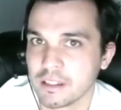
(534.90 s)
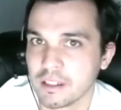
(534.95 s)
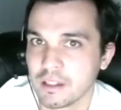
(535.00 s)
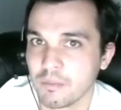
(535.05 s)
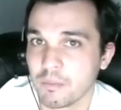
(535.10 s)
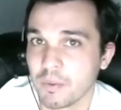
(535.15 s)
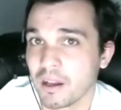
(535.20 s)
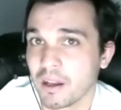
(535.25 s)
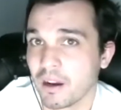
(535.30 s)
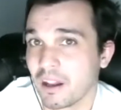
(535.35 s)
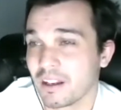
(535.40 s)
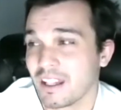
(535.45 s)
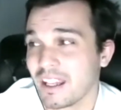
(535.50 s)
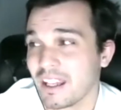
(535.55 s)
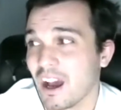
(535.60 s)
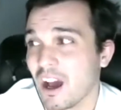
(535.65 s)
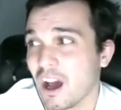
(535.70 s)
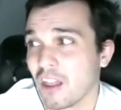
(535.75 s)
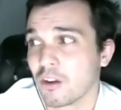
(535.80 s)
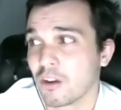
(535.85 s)
But on
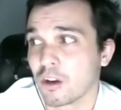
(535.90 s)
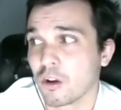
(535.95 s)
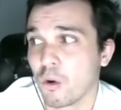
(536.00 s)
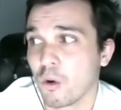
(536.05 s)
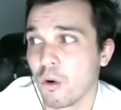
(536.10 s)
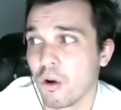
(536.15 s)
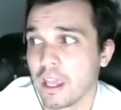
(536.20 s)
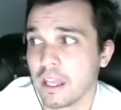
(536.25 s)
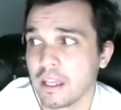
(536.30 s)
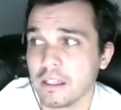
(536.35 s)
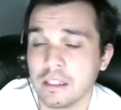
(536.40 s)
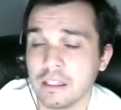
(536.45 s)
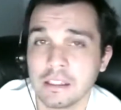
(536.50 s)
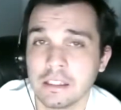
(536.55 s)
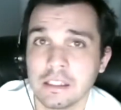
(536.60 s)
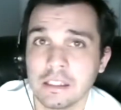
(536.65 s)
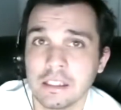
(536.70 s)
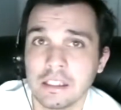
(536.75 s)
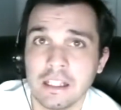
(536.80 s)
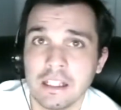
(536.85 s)
the other coin,
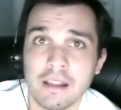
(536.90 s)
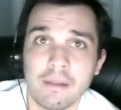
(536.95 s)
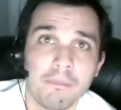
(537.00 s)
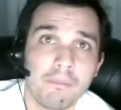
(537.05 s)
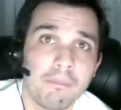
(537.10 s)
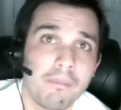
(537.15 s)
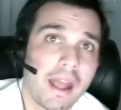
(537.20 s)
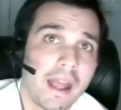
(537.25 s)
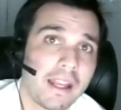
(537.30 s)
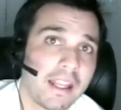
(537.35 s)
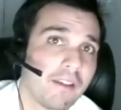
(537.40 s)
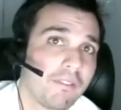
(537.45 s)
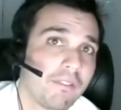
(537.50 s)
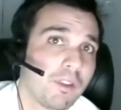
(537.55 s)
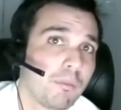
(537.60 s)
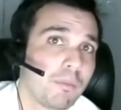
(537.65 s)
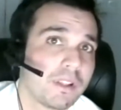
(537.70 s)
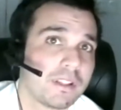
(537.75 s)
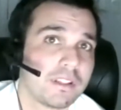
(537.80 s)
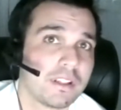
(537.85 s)
many of
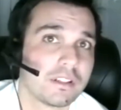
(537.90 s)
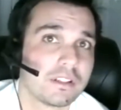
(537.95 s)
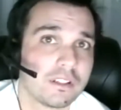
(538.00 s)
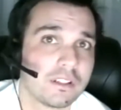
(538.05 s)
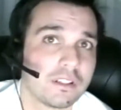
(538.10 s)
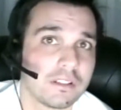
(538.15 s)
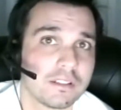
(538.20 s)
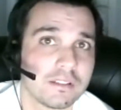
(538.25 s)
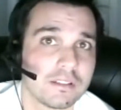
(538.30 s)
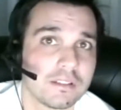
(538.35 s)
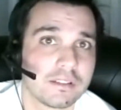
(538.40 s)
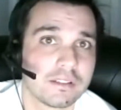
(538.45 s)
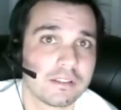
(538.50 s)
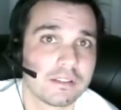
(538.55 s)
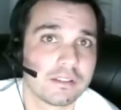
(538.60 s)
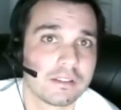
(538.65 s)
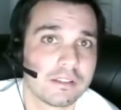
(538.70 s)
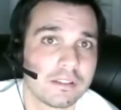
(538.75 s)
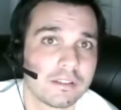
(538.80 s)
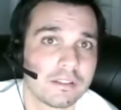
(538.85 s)
the
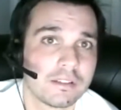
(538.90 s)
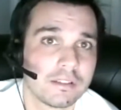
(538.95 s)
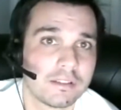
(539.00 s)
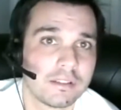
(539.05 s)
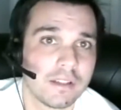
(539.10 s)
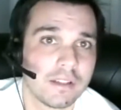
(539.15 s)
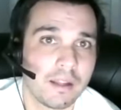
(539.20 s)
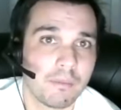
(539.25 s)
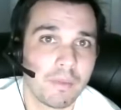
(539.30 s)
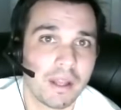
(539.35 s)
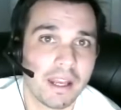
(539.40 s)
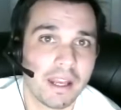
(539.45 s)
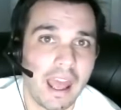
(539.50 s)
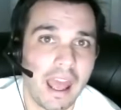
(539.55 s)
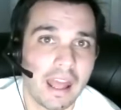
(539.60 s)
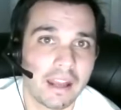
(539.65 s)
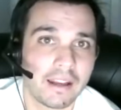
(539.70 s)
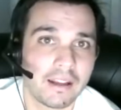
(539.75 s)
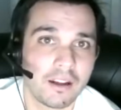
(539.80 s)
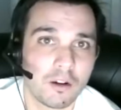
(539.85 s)
positions in
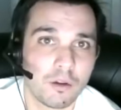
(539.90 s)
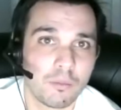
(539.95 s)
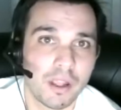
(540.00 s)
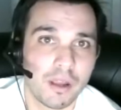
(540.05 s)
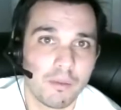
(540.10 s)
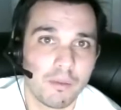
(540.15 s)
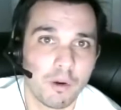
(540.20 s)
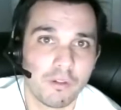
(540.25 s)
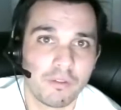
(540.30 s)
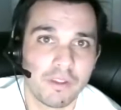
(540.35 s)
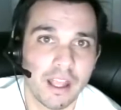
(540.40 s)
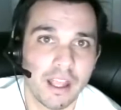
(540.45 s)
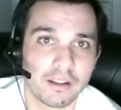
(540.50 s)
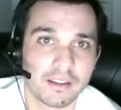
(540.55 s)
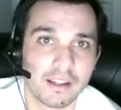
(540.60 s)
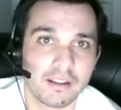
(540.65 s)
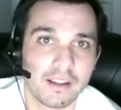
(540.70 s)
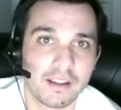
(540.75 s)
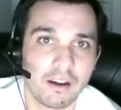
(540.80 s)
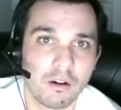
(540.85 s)
Manhattan are being moved
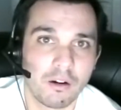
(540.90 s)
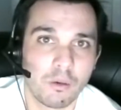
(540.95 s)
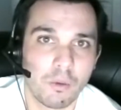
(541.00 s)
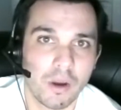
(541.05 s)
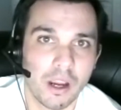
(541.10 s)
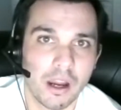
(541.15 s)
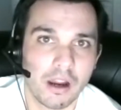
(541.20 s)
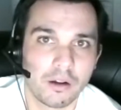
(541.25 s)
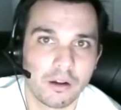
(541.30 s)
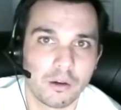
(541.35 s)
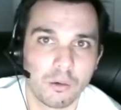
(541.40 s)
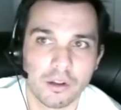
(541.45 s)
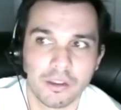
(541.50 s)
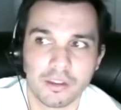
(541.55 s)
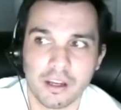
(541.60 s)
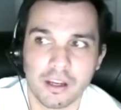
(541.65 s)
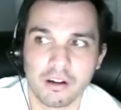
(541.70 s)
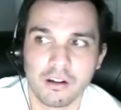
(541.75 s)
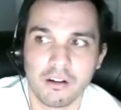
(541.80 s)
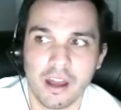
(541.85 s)
out to Delaware, North
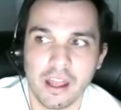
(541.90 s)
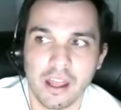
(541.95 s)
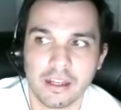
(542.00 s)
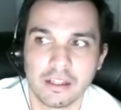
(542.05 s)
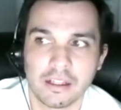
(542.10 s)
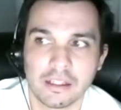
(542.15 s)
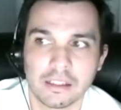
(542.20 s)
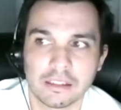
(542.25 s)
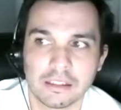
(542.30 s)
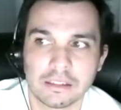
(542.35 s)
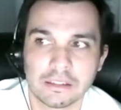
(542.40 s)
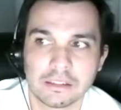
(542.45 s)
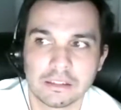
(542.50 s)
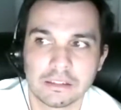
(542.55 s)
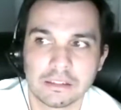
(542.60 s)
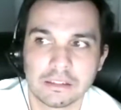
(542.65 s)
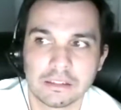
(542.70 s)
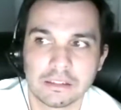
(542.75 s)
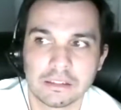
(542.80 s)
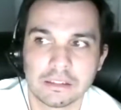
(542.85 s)
Carolina,
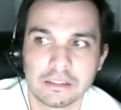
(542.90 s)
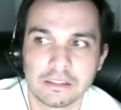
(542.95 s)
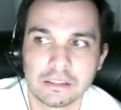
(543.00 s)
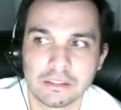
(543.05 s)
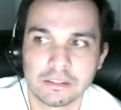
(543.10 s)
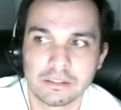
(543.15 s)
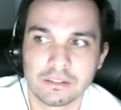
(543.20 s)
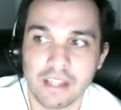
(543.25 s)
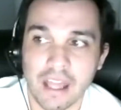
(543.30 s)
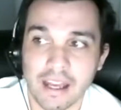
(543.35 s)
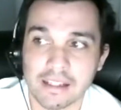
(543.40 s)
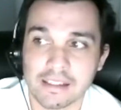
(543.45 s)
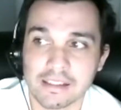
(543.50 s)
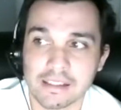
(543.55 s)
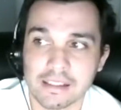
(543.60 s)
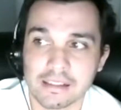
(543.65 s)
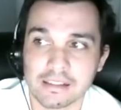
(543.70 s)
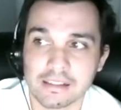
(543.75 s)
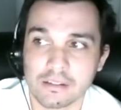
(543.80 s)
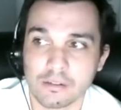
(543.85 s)

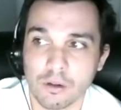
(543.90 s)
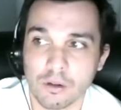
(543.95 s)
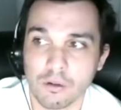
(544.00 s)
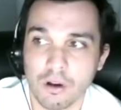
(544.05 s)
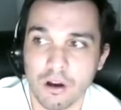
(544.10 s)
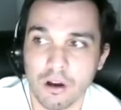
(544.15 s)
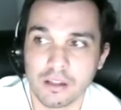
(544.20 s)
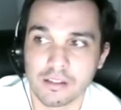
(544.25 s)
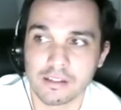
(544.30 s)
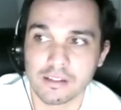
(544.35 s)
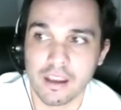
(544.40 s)
Texas, low cost